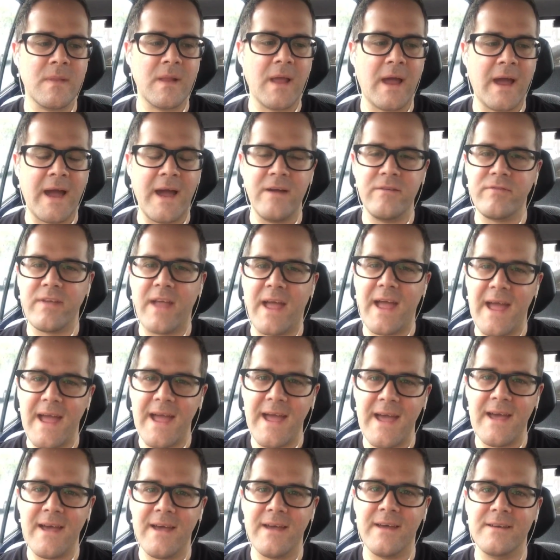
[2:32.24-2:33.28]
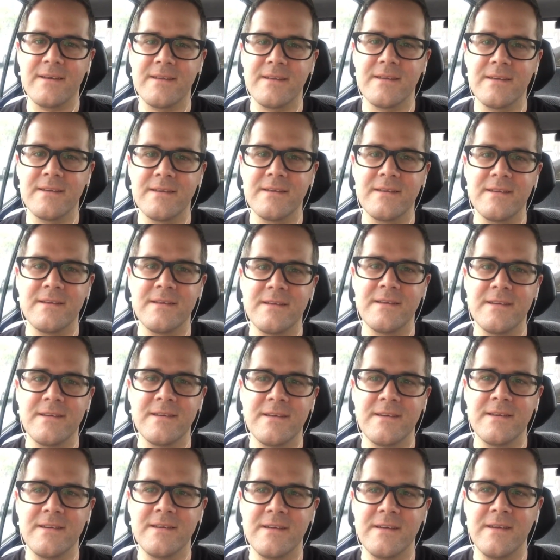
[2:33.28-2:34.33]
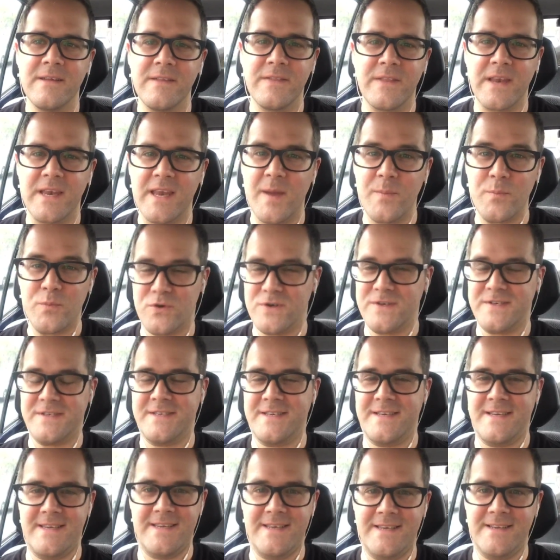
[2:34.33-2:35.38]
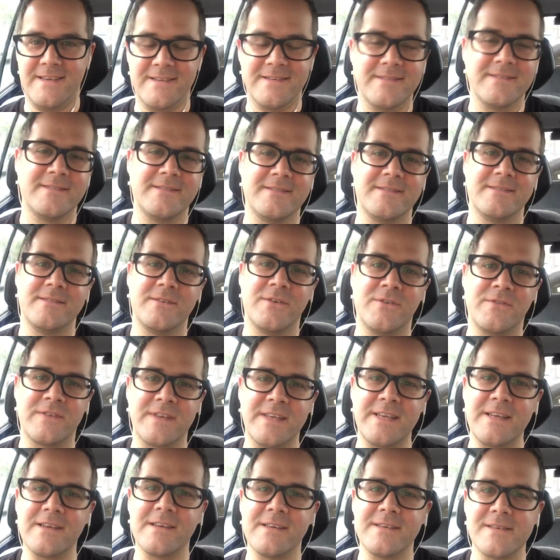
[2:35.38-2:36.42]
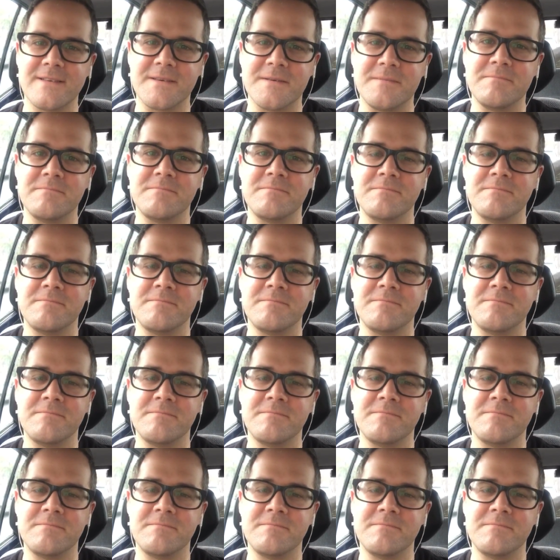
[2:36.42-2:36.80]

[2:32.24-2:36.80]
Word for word: I've had the leprosy of legalism.